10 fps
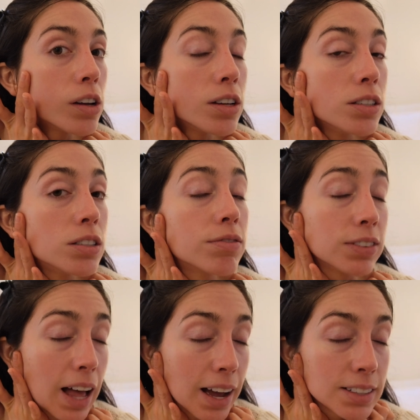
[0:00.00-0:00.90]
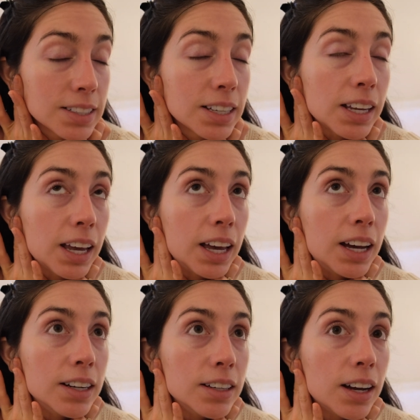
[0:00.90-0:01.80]
is flat,
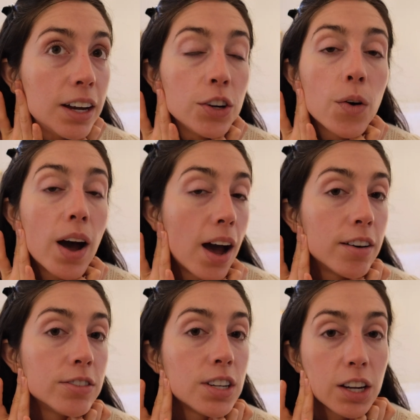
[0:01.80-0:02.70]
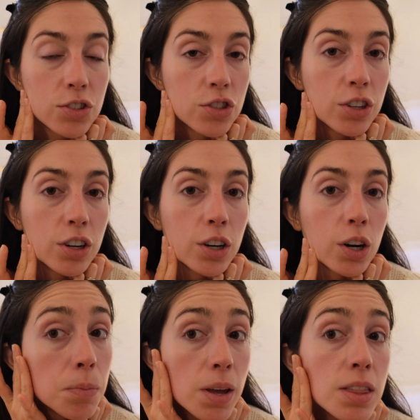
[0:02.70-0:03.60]
and I don't have texture
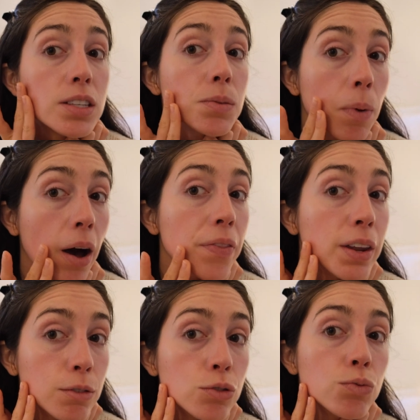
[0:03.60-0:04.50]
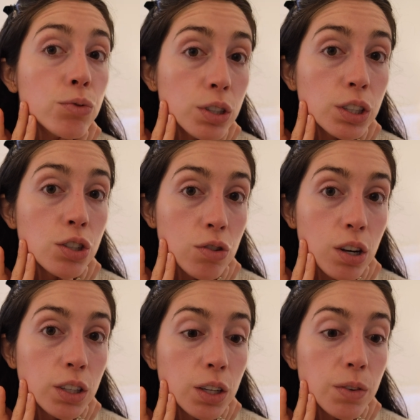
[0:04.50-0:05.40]
in the spot that I was really
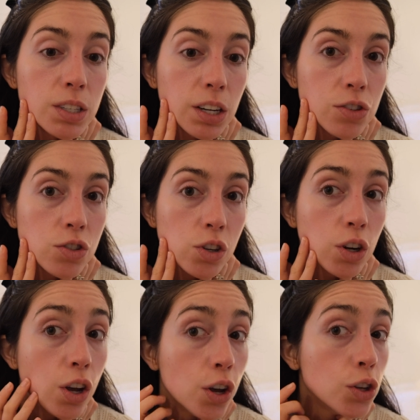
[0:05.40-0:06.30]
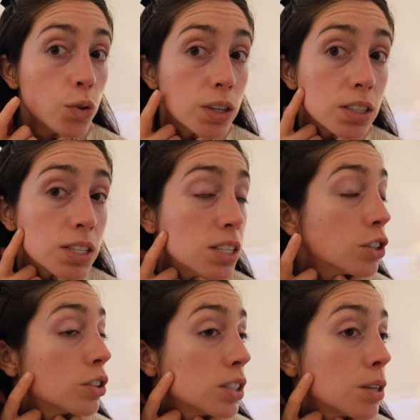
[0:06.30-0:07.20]
struggling with texture. You can
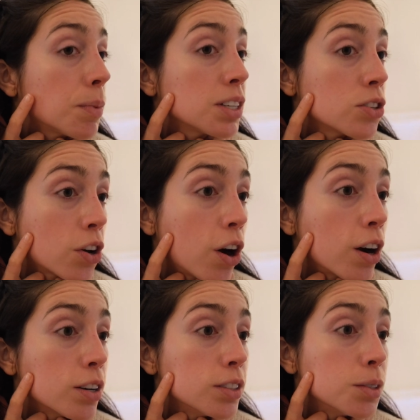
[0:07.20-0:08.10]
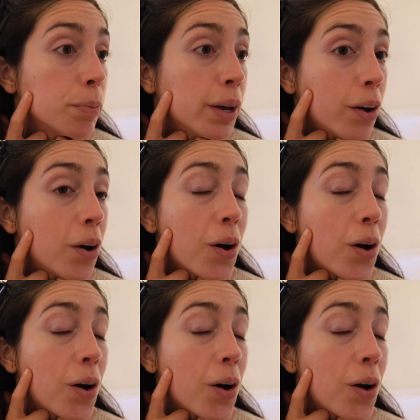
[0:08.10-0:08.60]
still see my scars, but